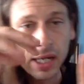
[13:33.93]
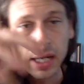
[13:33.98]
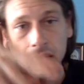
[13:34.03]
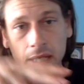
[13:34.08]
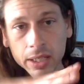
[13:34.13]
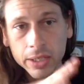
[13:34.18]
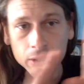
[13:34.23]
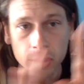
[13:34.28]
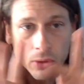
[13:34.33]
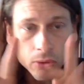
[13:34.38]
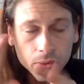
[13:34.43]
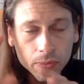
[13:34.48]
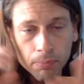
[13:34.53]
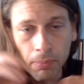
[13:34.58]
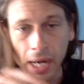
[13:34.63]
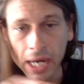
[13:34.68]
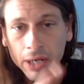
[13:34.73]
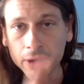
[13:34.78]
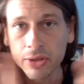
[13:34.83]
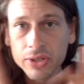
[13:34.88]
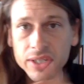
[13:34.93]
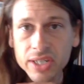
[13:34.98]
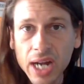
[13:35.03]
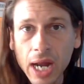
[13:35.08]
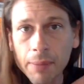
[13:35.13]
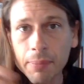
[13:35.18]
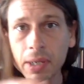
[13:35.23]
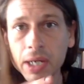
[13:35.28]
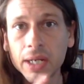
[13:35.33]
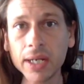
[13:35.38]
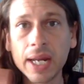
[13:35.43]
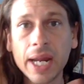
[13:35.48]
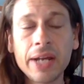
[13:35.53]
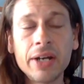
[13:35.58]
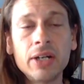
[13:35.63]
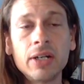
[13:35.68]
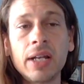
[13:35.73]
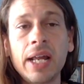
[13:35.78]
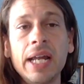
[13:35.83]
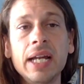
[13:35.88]
little microscopic
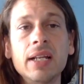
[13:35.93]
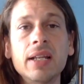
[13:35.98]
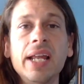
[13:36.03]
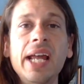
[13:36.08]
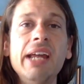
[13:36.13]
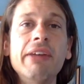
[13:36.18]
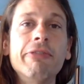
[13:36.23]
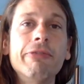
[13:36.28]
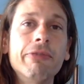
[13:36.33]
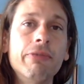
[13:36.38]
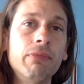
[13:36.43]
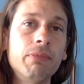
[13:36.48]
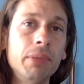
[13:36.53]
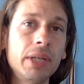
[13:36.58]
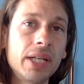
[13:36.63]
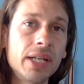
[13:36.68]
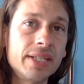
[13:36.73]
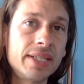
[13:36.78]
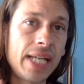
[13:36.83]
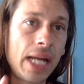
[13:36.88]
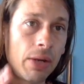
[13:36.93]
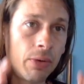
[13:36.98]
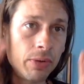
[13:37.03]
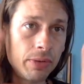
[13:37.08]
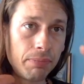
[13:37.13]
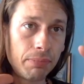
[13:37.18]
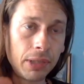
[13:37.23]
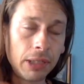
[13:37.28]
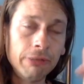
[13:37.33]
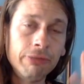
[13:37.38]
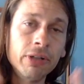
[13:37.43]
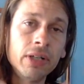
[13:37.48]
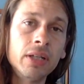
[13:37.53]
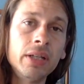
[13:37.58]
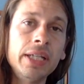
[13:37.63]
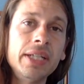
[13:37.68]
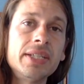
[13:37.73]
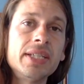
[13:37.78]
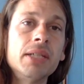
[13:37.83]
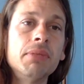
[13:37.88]
gator-like life, because that would
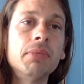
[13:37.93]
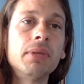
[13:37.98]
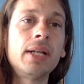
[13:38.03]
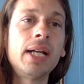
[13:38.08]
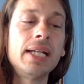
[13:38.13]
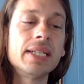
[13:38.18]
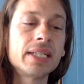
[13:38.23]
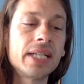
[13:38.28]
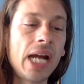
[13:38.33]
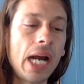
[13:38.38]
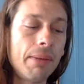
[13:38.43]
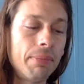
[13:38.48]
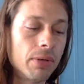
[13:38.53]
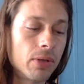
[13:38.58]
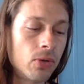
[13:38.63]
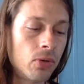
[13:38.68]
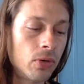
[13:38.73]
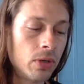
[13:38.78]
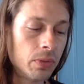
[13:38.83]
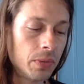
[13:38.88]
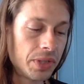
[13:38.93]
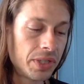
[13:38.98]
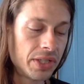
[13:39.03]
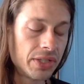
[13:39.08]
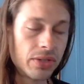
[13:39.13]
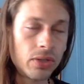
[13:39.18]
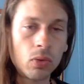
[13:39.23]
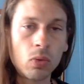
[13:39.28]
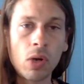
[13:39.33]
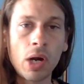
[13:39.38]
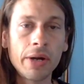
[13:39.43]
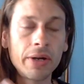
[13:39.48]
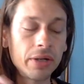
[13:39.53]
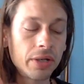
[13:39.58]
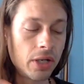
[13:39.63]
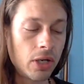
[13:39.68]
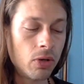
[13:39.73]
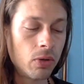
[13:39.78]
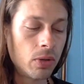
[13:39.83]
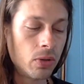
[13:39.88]
perfectly symbolize Capricorn, which is the water
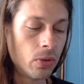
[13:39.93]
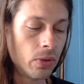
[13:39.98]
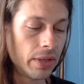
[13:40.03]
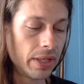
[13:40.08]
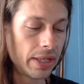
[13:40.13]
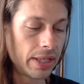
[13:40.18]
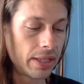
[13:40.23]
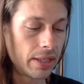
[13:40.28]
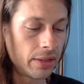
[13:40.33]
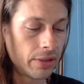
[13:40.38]
goer, or the